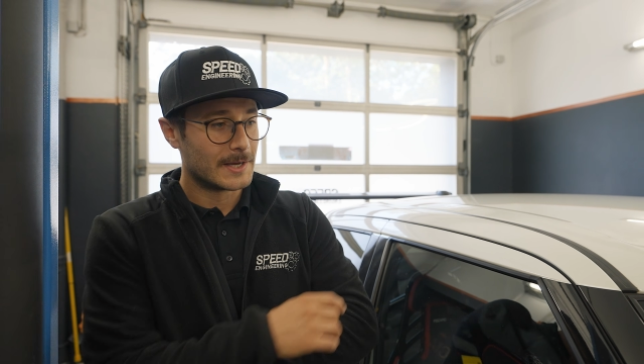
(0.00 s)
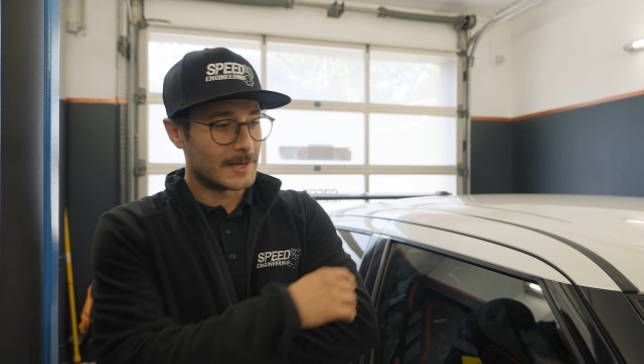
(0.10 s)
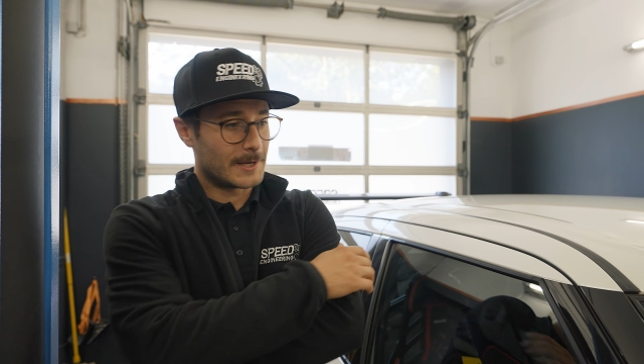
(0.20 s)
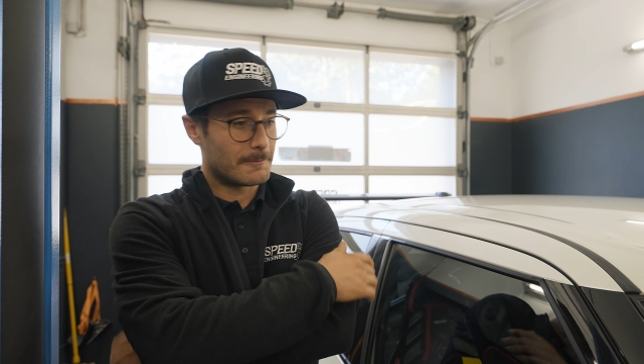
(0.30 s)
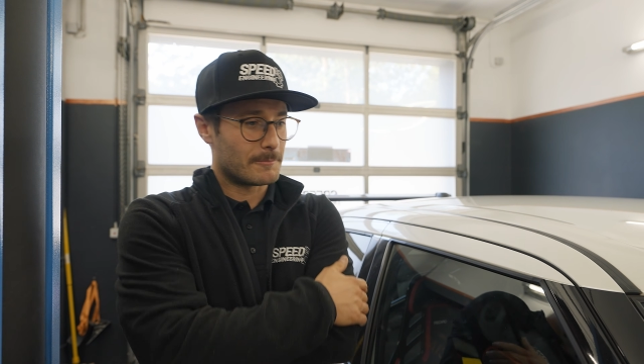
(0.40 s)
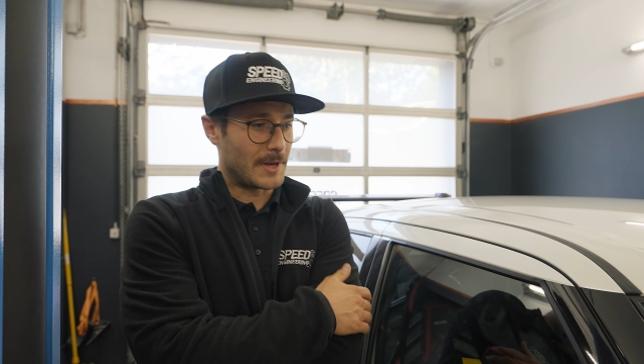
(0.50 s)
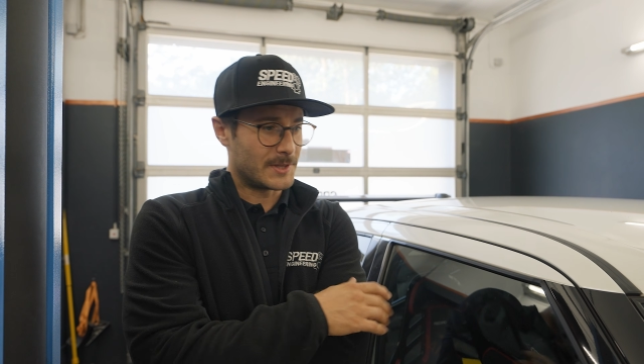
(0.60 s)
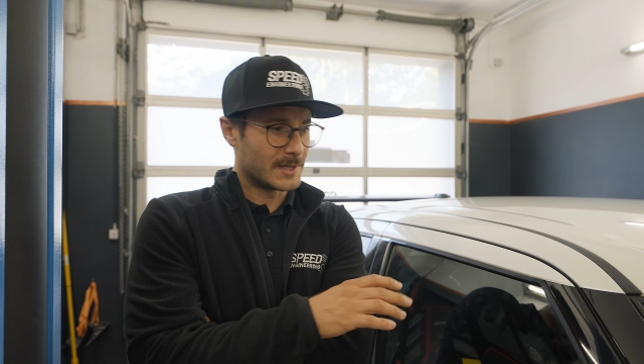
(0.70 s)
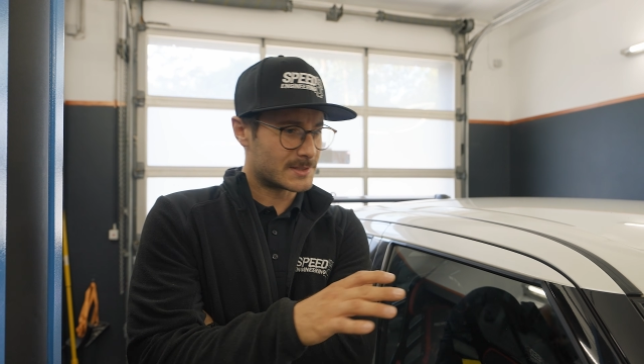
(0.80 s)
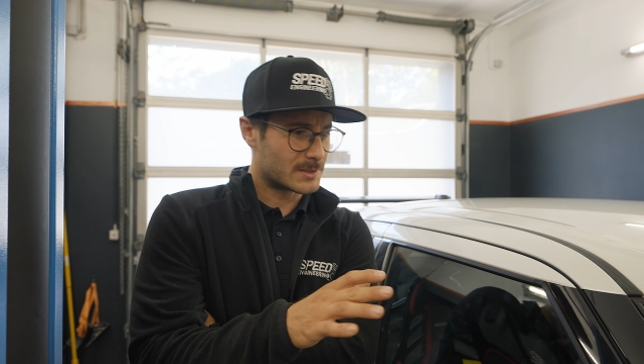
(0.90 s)
I
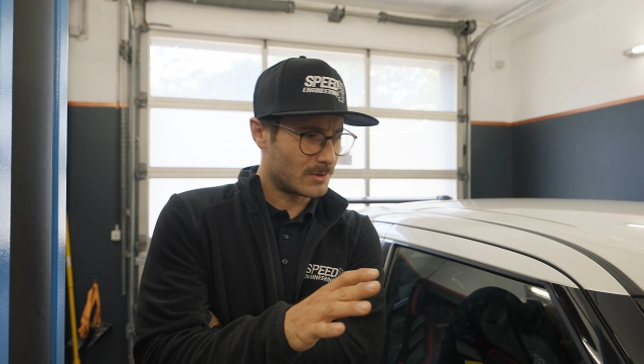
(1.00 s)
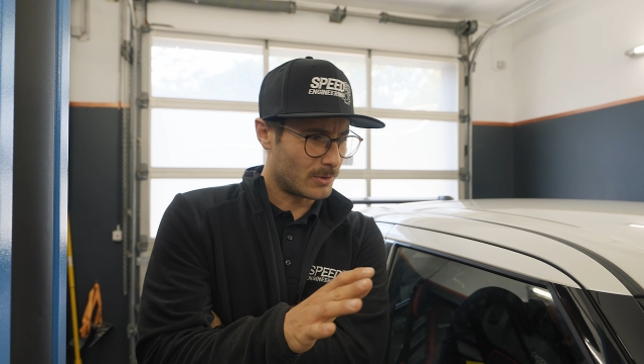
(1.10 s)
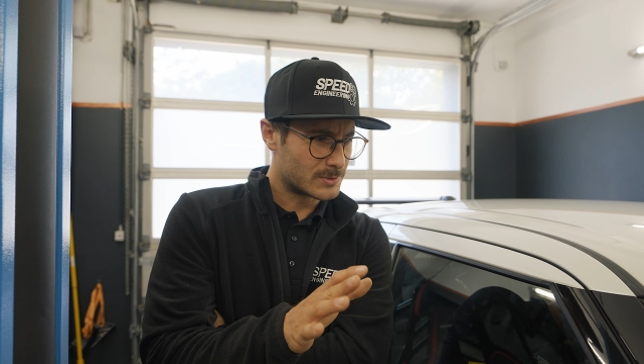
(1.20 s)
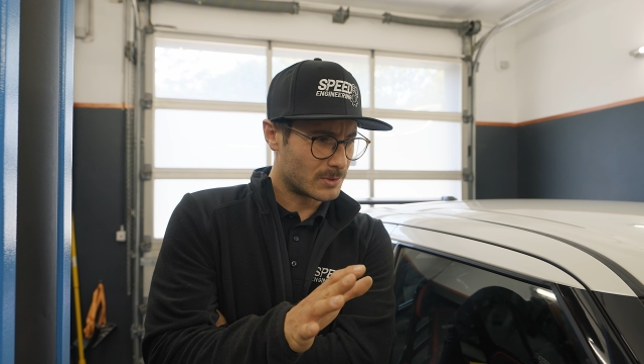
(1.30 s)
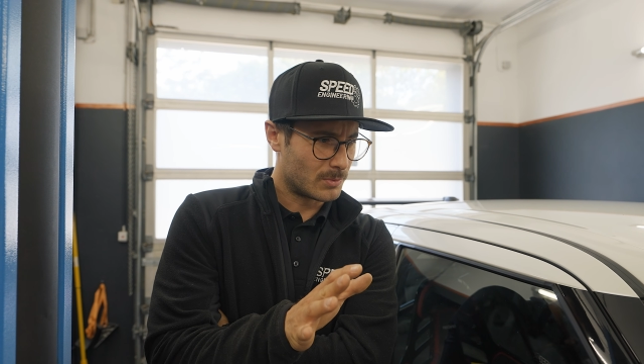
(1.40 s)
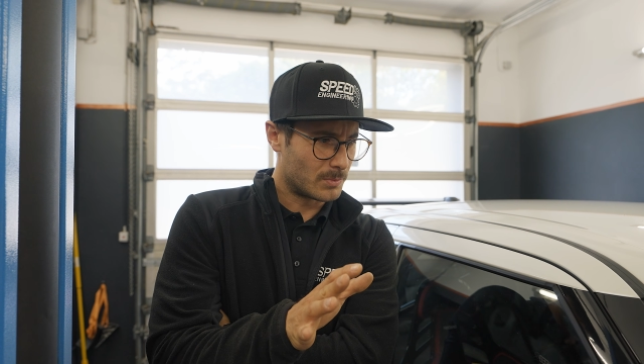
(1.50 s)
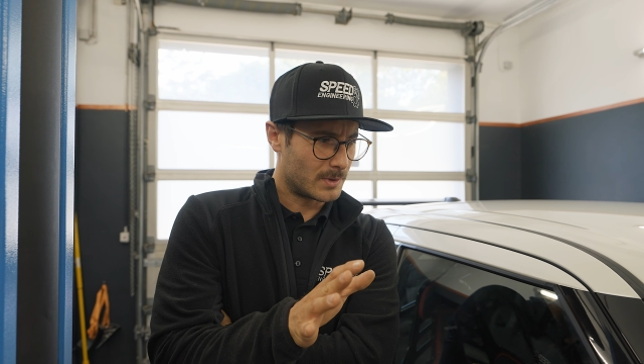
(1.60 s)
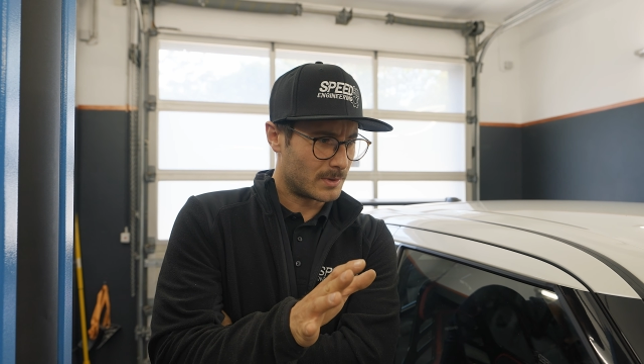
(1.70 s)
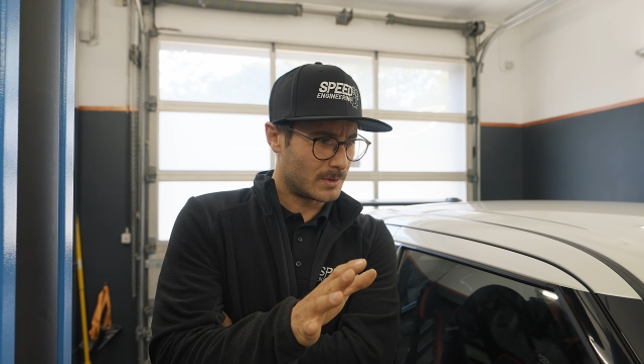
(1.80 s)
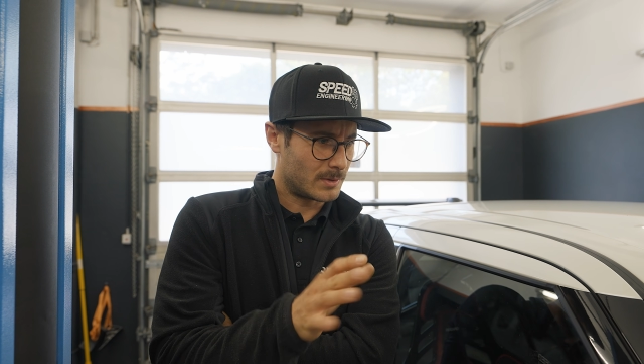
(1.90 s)
think it's
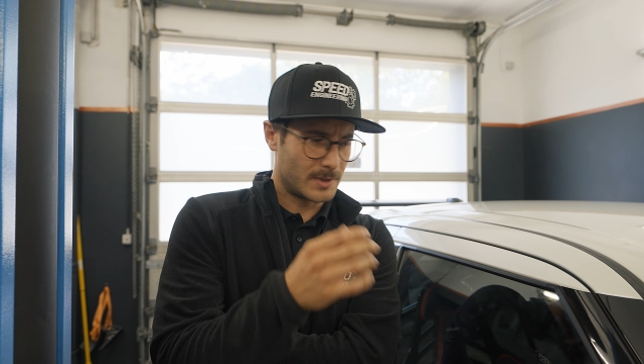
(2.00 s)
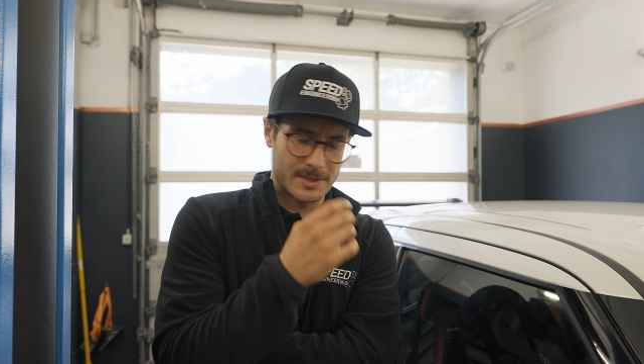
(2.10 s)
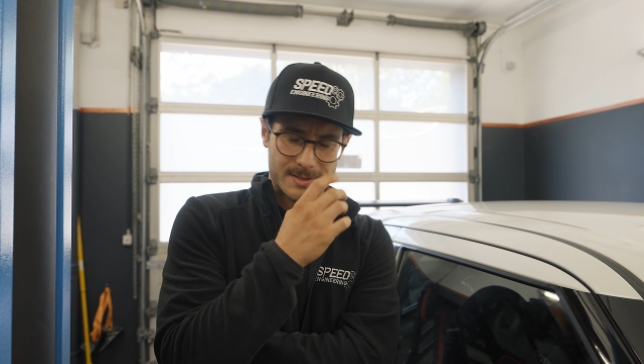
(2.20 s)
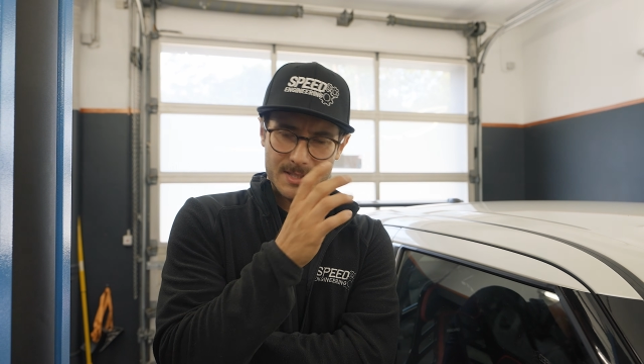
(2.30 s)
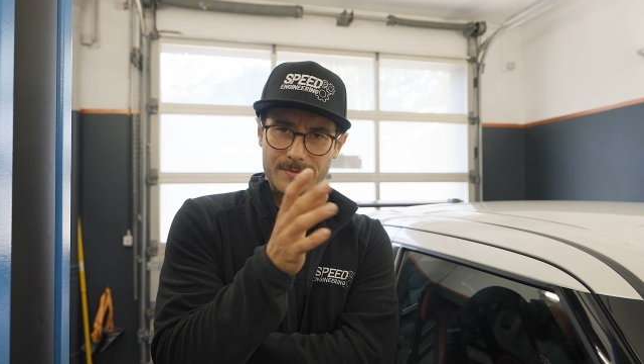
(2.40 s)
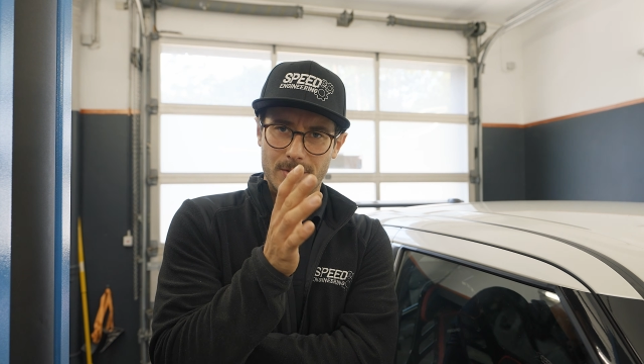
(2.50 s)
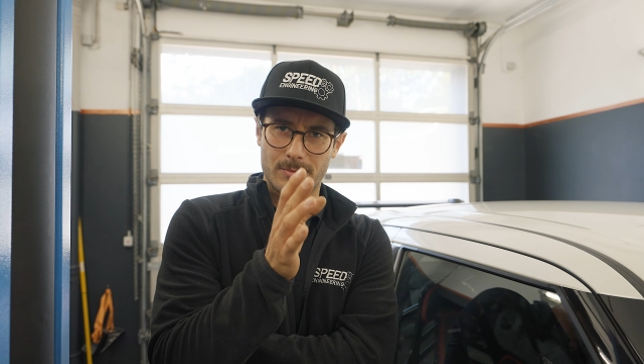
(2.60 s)
also it's even